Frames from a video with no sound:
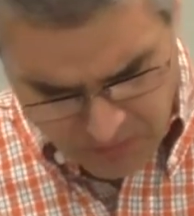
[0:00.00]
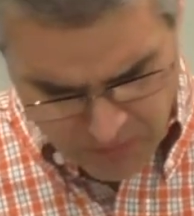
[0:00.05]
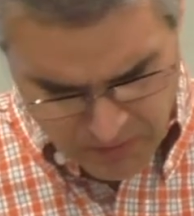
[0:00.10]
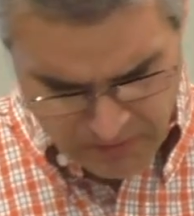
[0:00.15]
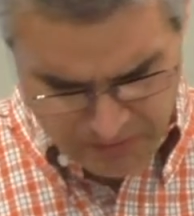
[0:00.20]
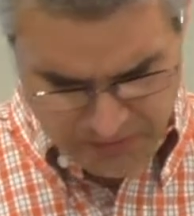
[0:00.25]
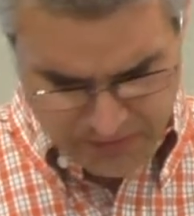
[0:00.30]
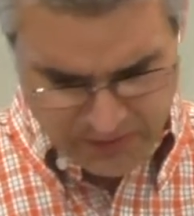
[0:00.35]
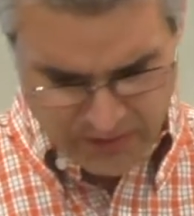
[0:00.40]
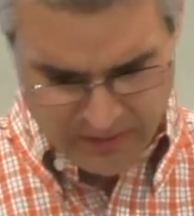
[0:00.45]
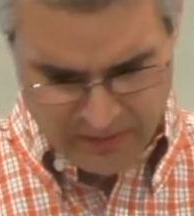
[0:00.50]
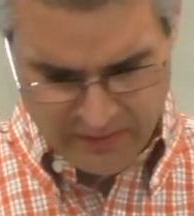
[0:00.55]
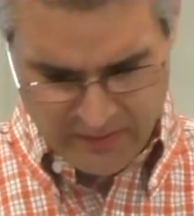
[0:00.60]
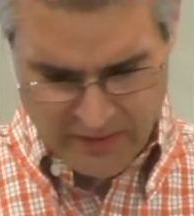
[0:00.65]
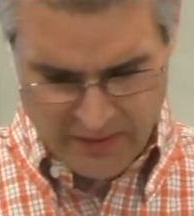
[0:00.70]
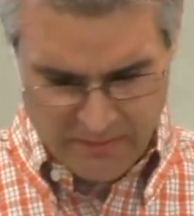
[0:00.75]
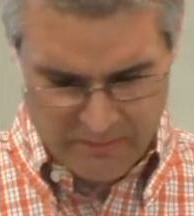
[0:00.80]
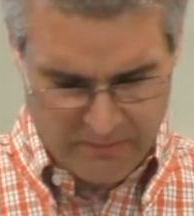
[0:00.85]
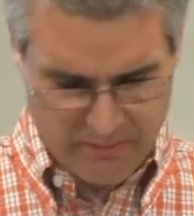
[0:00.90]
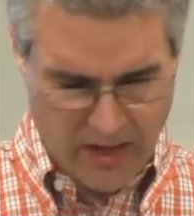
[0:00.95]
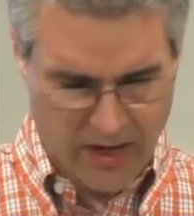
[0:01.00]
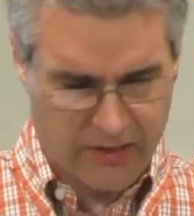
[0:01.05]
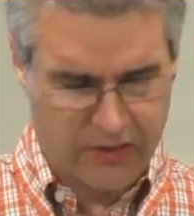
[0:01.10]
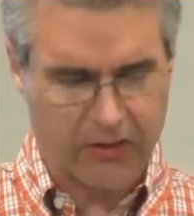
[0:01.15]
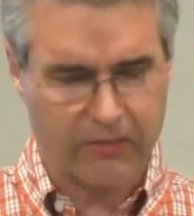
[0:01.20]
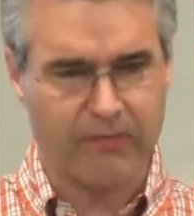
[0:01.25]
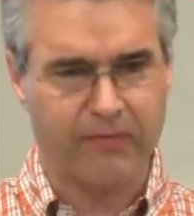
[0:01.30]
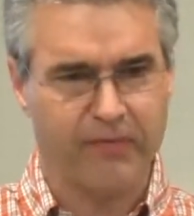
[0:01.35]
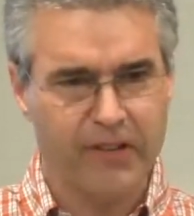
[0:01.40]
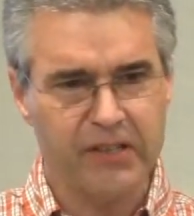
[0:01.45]
was that
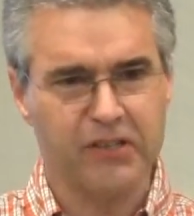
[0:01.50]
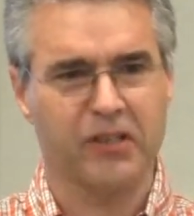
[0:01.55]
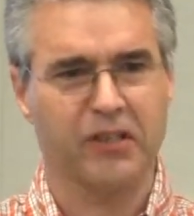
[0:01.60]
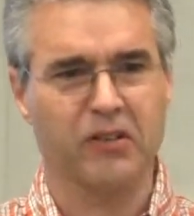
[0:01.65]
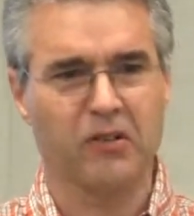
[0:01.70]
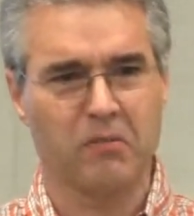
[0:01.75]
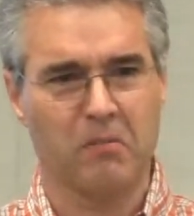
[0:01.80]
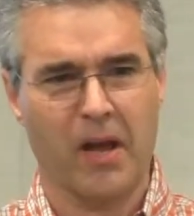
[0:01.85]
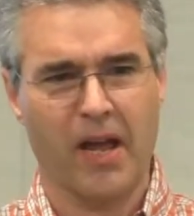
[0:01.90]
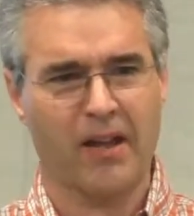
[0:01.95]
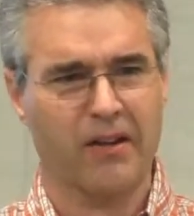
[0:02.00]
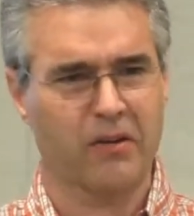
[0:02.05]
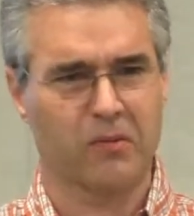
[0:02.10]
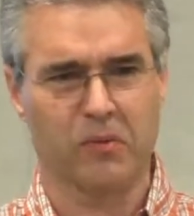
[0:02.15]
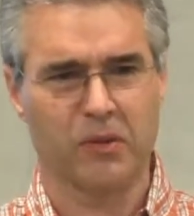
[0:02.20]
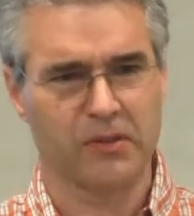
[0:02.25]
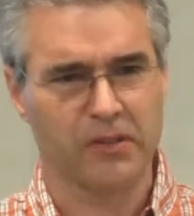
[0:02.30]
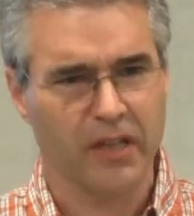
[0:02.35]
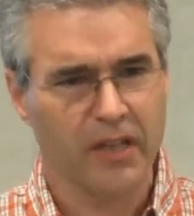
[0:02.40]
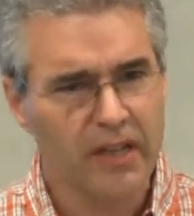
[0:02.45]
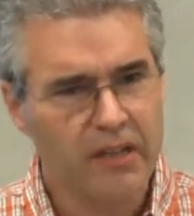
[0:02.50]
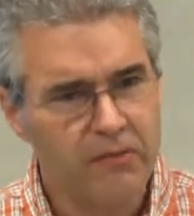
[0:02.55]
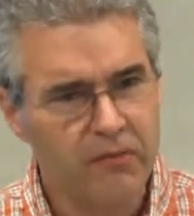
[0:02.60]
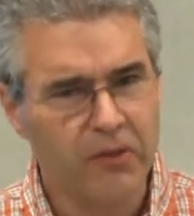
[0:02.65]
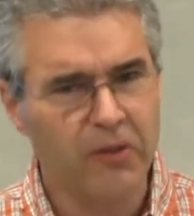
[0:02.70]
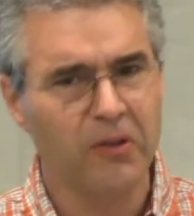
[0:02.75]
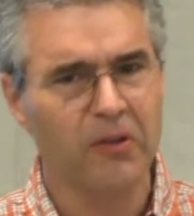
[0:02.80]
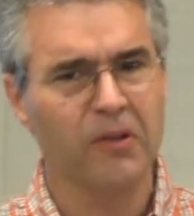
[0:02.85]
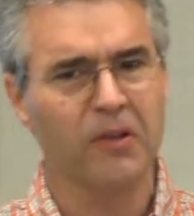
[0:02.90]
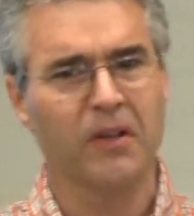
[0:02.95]
actually physical matter was
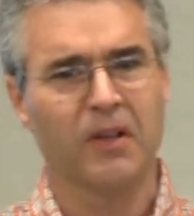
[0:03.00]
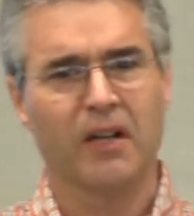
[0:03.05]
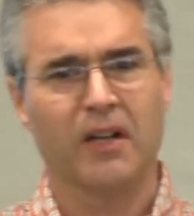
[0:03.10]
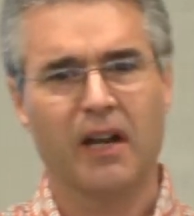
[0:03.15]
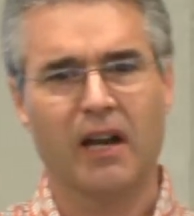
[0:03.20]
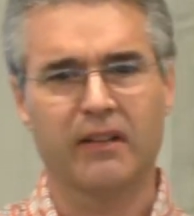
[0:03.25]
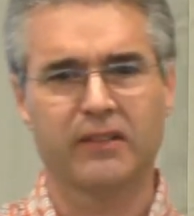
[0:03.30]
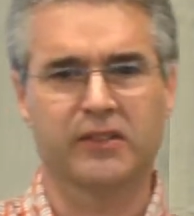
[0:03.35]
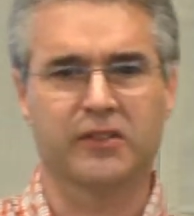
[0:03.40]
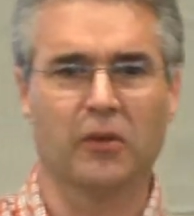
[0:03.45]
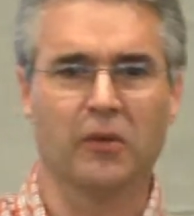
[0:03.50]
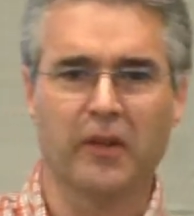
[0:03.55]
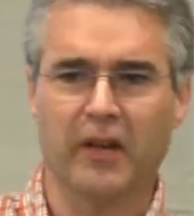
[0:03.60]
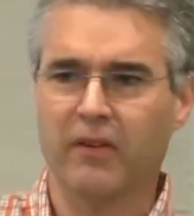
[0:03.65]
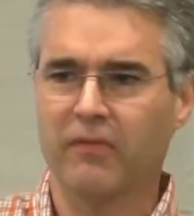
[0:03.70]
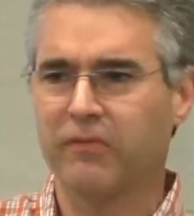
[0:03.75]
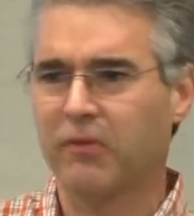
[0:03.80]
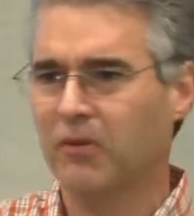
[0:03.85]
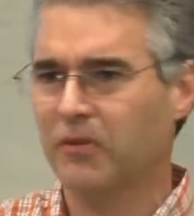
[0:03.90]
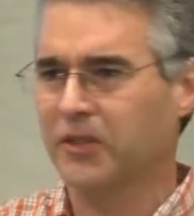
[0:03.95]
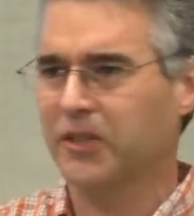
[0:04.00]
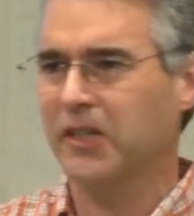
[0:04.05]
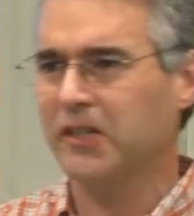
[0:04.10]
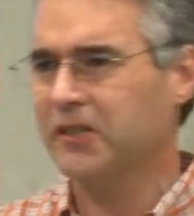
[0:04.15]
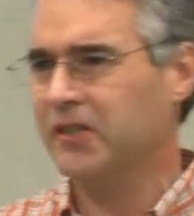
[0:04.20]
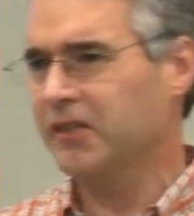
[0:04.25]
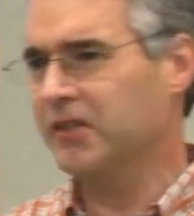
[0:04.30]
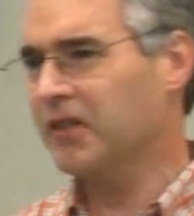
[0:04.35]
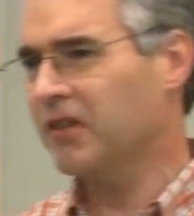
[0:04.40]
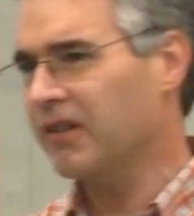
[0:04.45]
evil, and so therefore
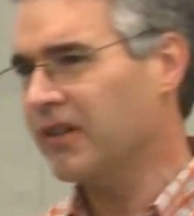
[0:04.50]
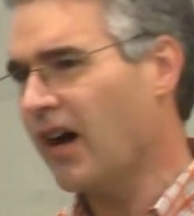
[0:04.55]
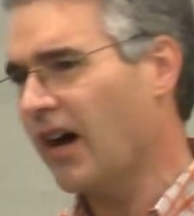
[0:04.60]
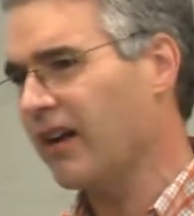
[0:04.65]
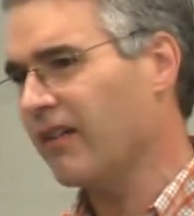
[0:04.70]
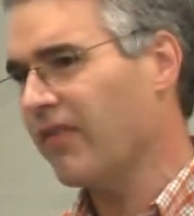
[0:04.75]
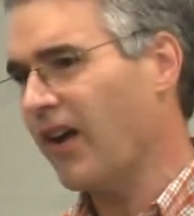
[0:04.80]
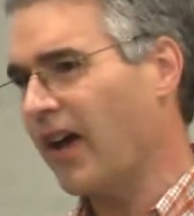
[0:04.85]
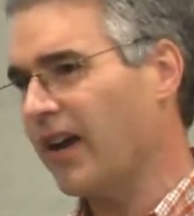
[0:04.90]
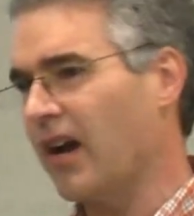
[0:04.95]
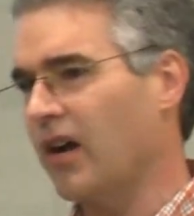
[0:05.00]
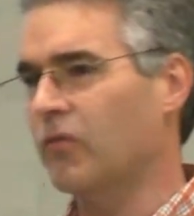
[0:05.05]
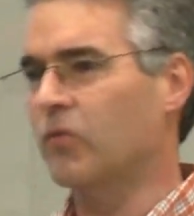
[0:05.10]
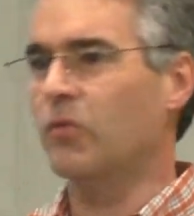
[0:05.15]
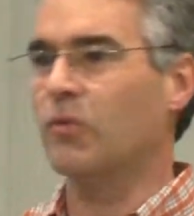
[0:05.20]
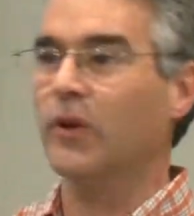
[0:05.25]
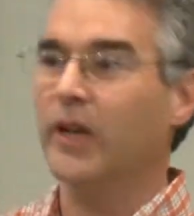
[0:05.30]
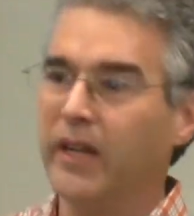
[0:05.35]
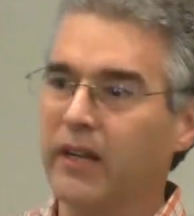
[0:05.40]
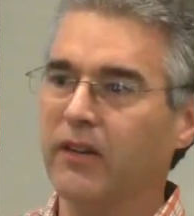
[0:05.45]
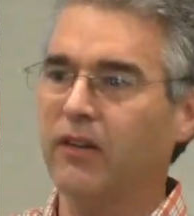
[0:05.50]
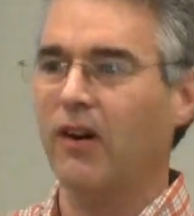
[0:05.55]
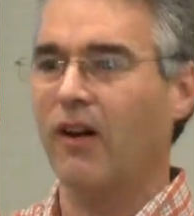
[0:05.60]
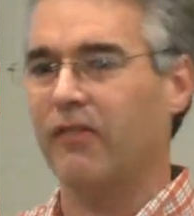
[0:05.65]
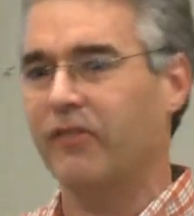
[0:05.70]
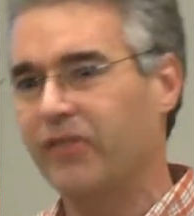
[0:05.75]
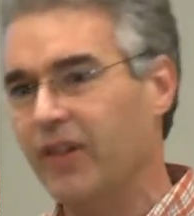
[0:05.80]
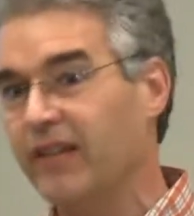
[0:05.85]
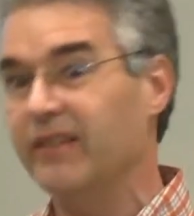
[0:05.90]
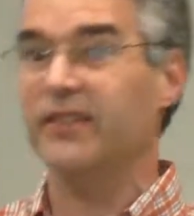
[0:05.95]
Jesus could not have had a real,
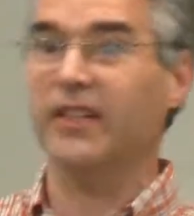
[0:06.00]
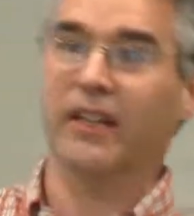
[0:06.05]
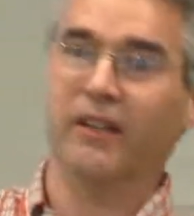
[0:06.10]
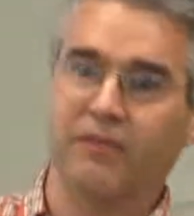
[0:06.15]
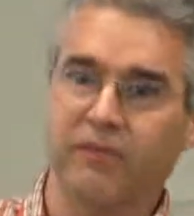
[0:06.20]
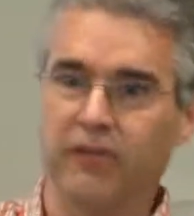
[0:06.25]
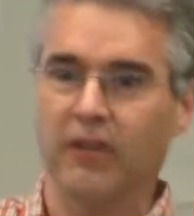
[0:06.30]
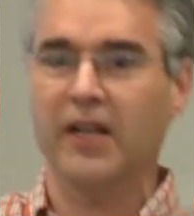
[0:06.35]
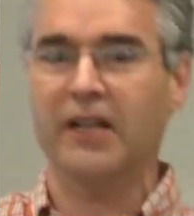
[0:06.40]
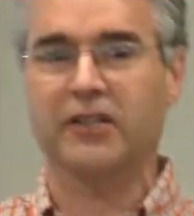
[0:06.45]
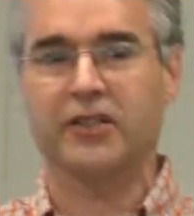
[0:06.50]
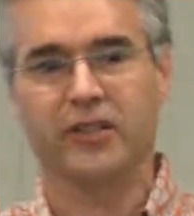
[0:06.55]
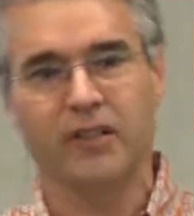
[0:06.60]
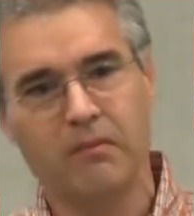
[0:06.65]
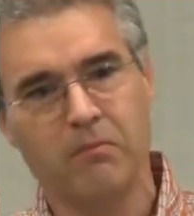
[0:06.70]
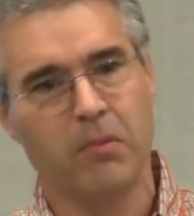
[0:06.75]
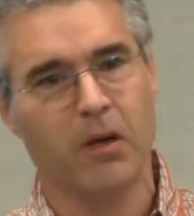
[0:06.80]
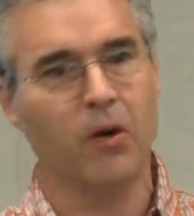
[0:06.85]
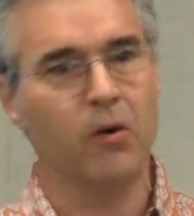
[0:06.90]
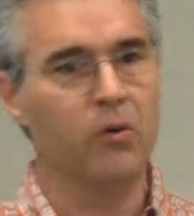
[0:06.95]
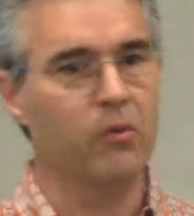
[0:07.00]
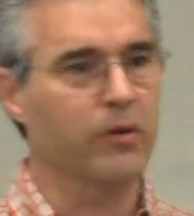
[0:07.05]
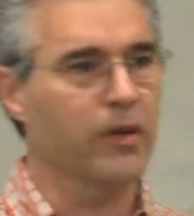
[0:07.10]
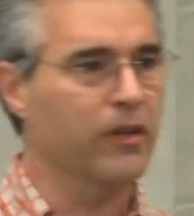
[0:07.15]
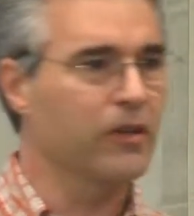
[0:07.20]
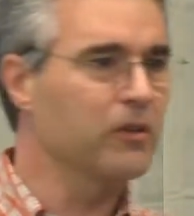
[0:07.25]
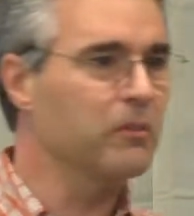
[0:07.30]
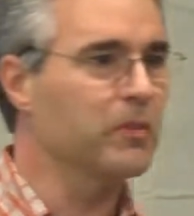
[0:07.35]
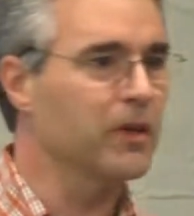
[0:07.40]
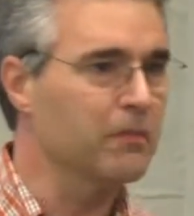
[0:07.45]
authentic, flesh and bone
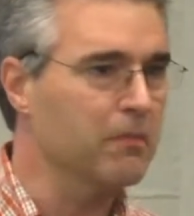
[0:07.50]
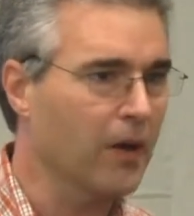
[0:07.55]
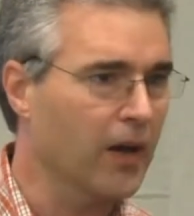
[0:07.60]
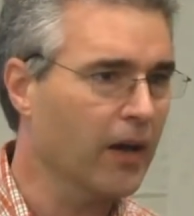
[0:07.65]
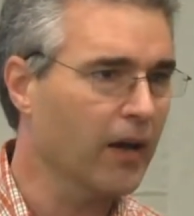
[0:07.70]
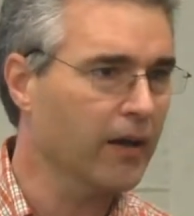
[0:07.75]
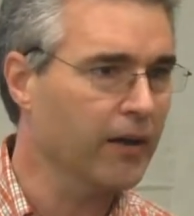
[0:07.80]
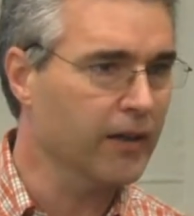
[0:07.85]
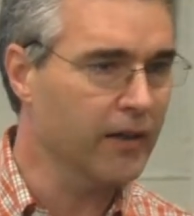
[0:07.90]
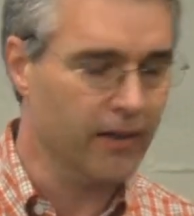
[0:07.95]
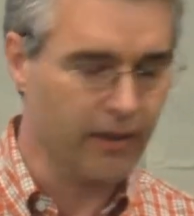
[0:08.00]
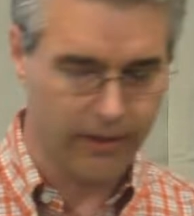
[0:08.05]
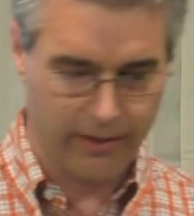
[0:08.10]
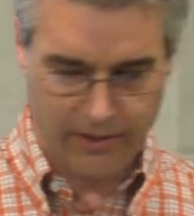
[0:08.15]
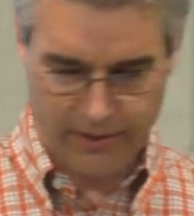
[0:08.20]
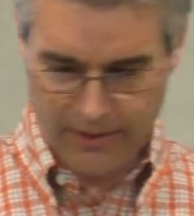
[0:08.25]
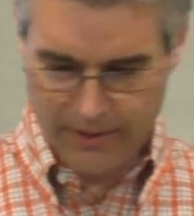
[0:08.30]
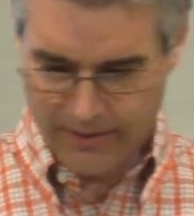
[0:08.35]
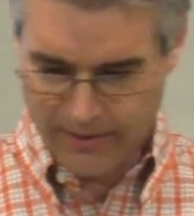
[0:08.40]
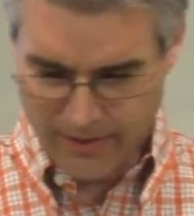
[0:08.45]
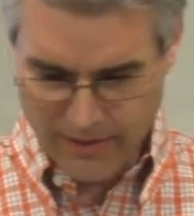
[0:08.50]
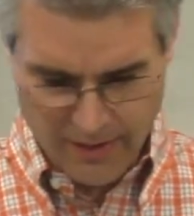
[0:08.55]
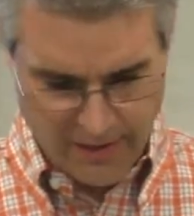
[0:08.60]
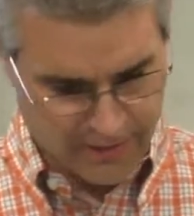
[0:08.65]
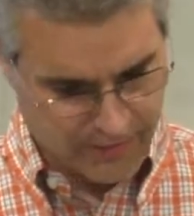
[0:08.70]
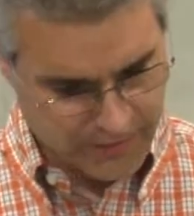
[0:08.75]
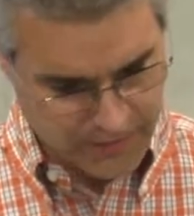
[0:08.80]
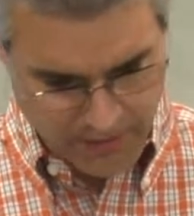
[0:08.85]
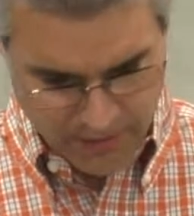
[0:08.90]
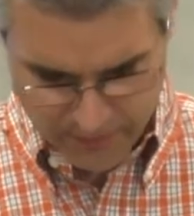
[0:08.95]
human body.
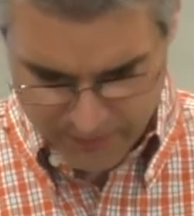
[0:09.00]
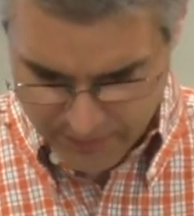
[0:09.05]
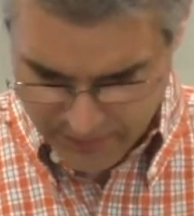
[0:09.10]
And John